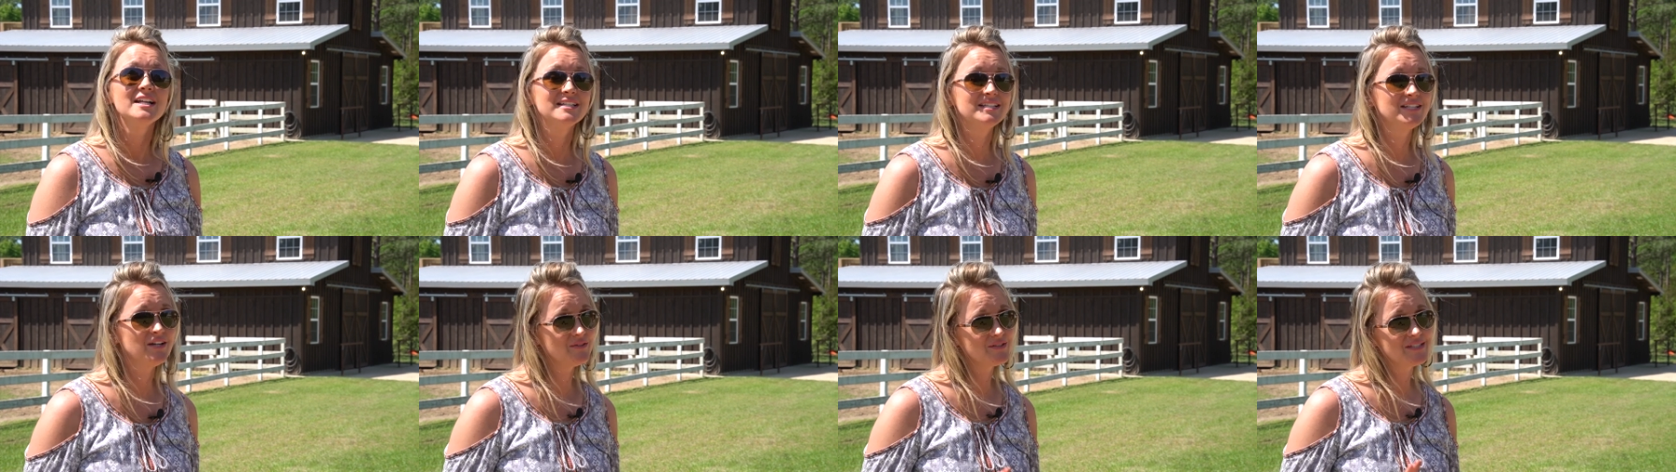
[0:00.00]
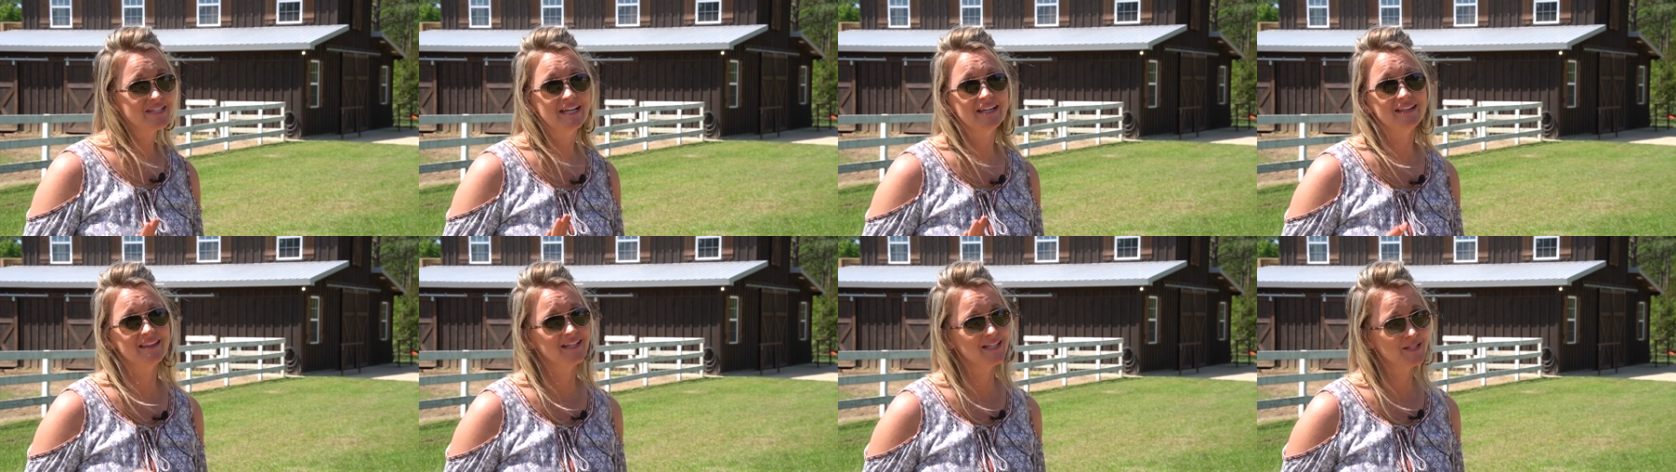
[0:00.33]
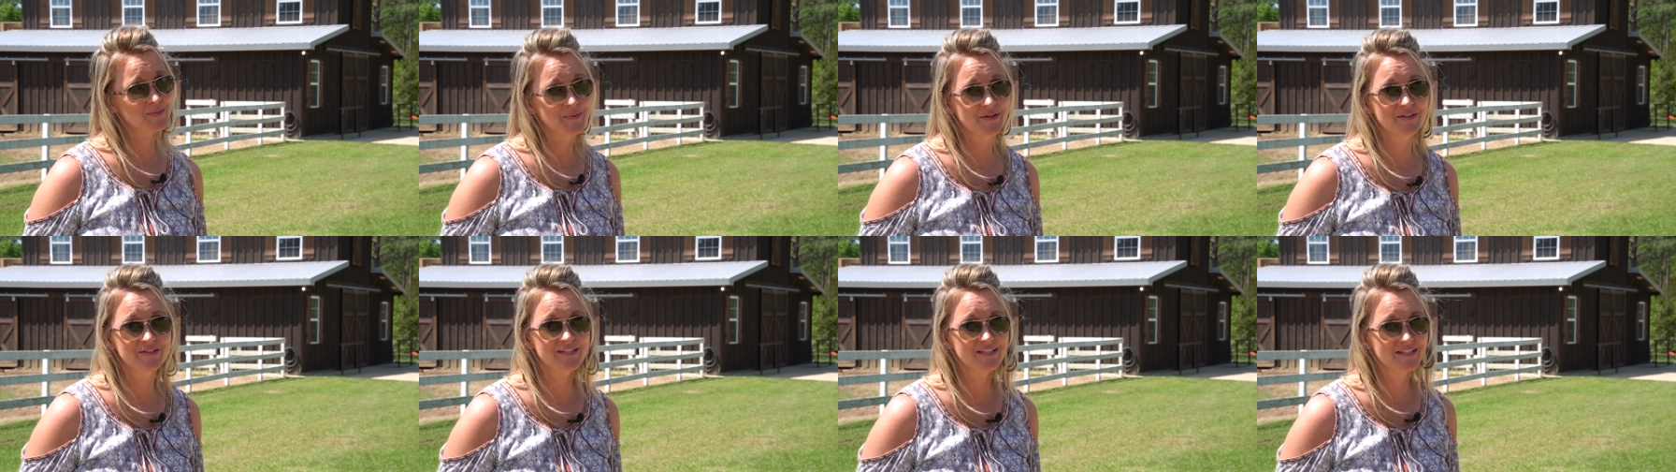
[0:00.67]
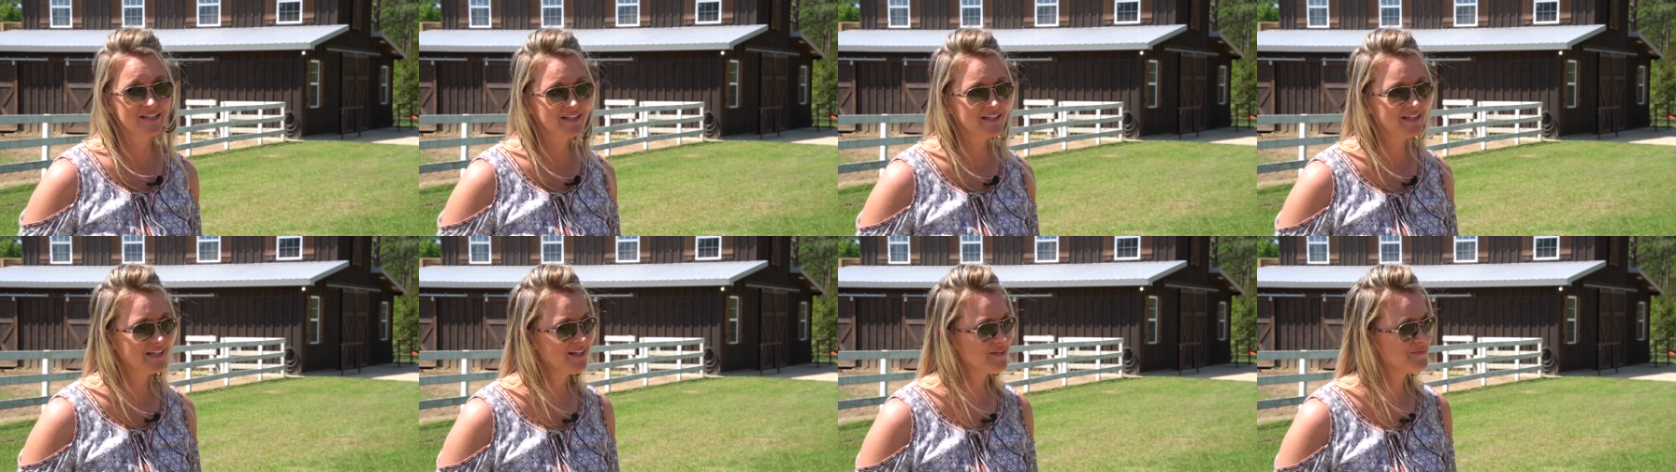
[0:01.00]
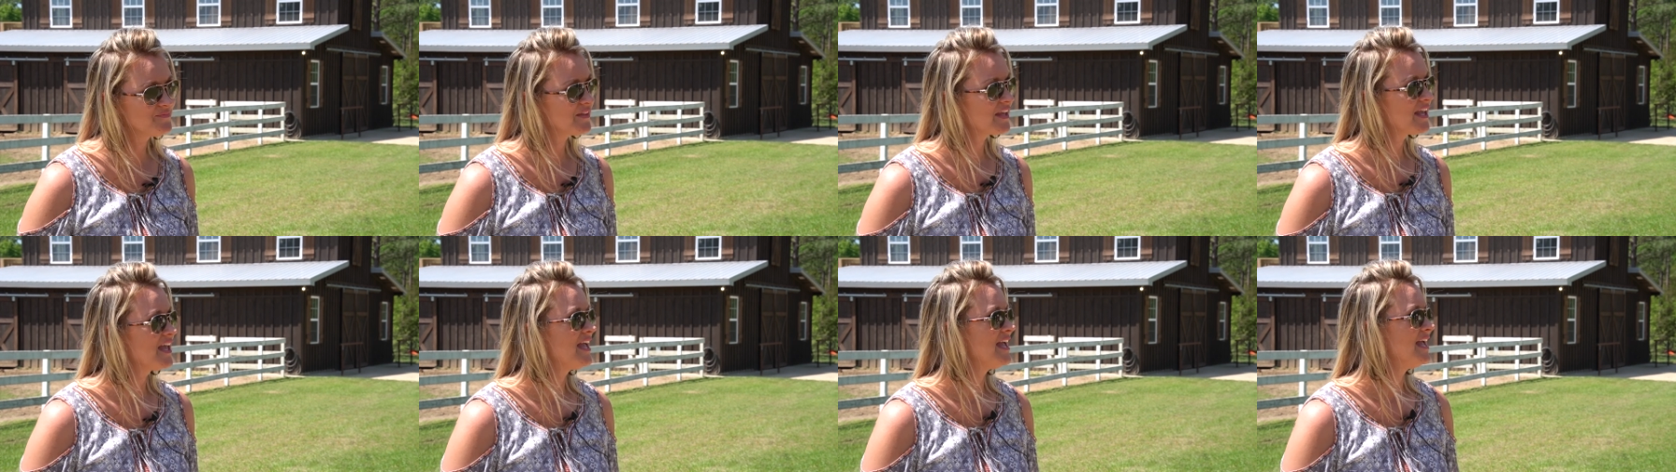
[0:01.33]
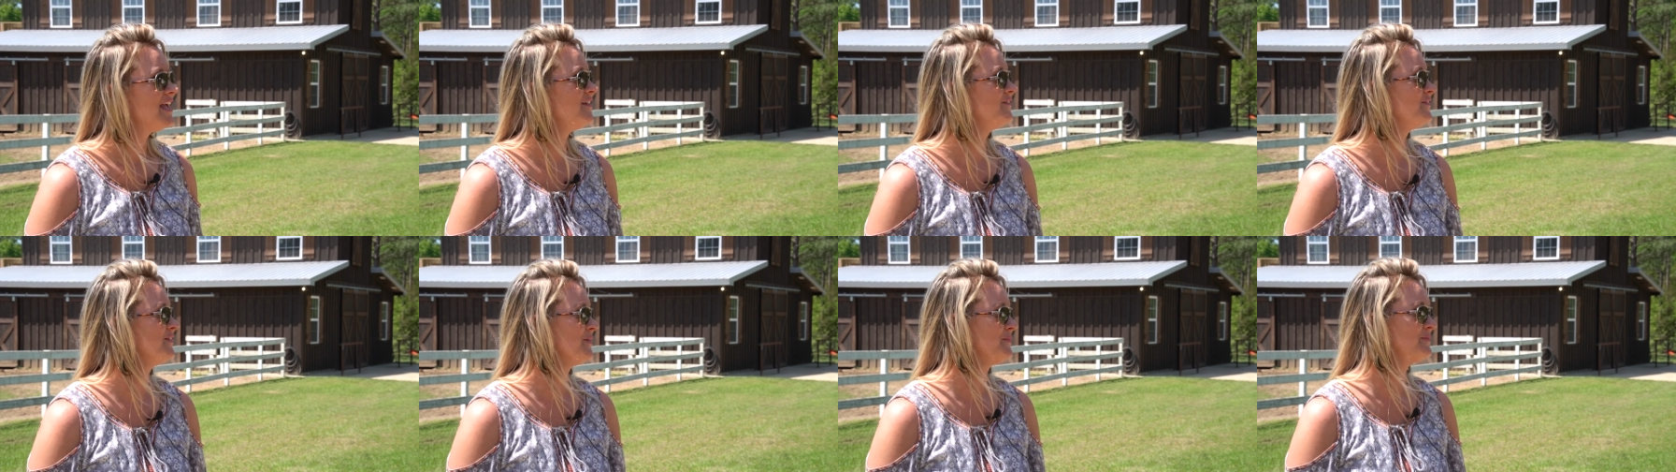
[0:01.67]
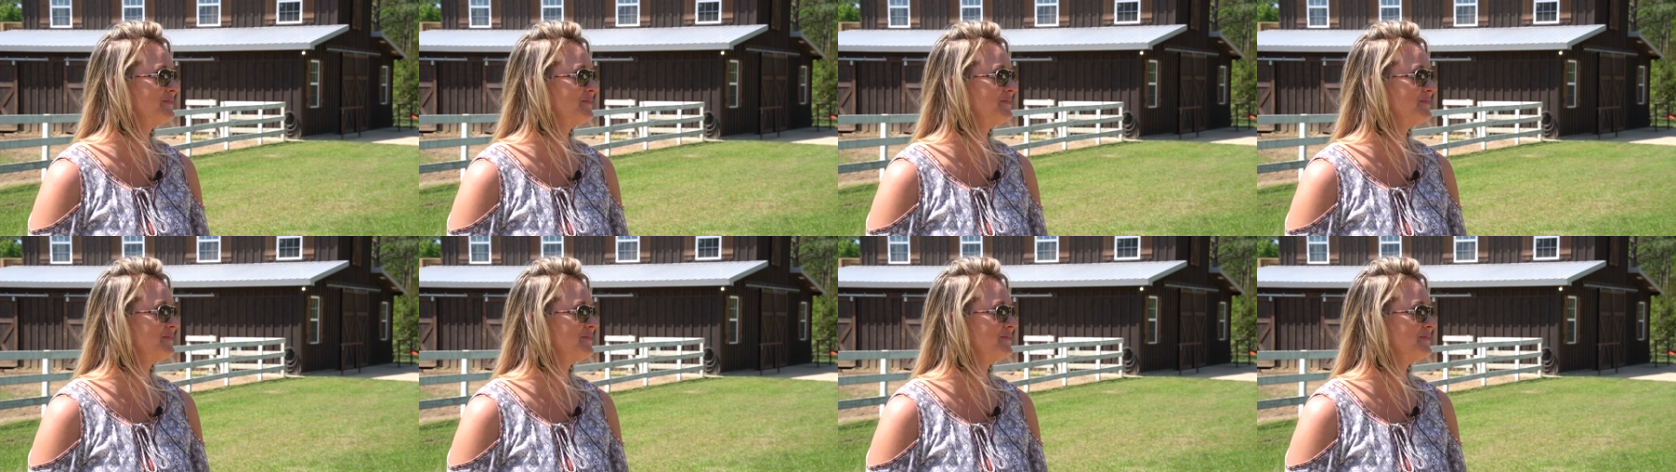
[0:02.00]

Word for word: don't take things personally. If you're